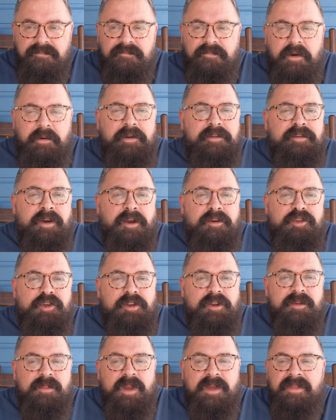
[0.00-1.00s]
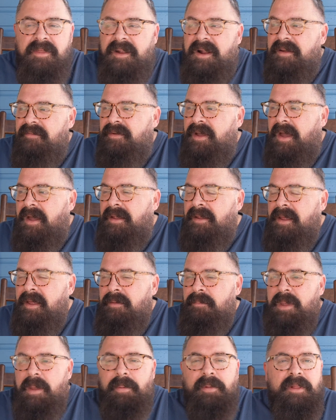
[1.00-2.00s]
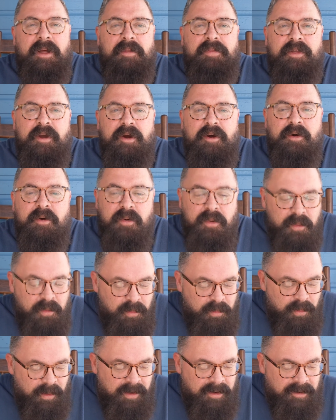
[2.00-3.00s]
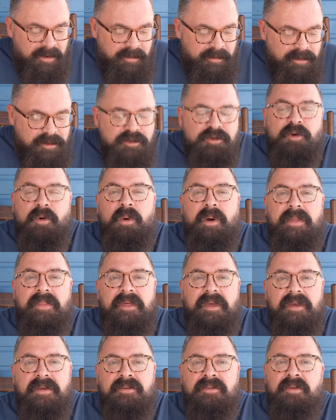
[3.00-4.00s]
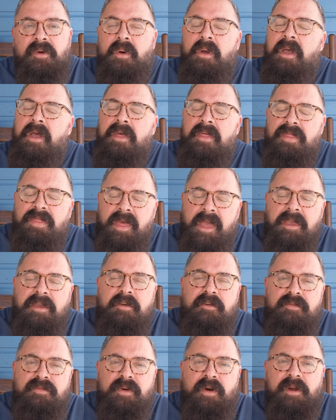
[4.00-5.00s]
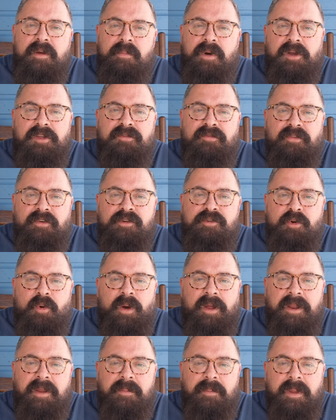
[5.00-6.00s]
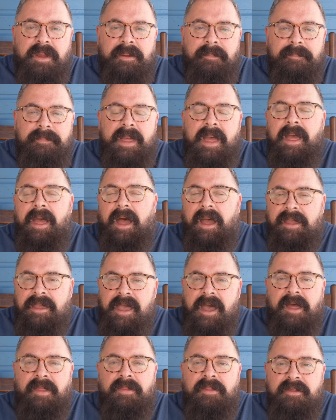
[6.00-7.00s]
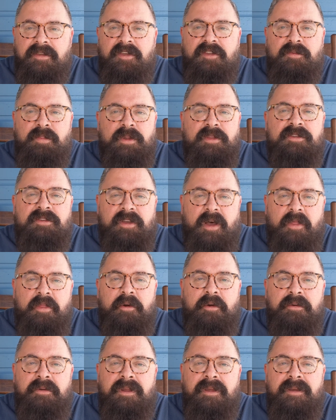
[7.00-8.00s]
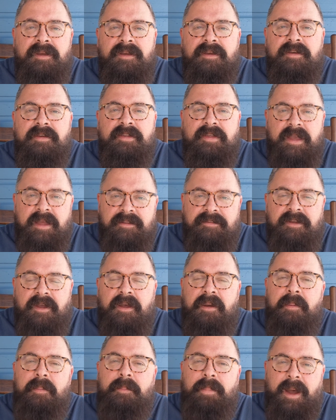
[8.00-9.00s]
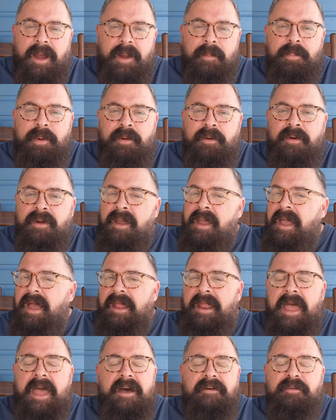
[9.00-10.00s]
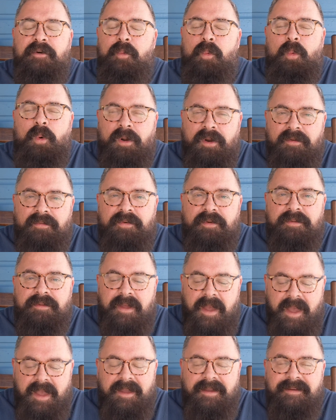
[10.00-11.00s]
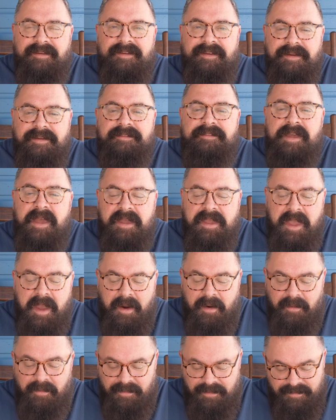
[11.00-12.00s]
very touching to me that I've got people out there who are enjoying these. So thank you very much for joining me. Again, this has been Southern Santa Piper, and have a wonderful day. Take care.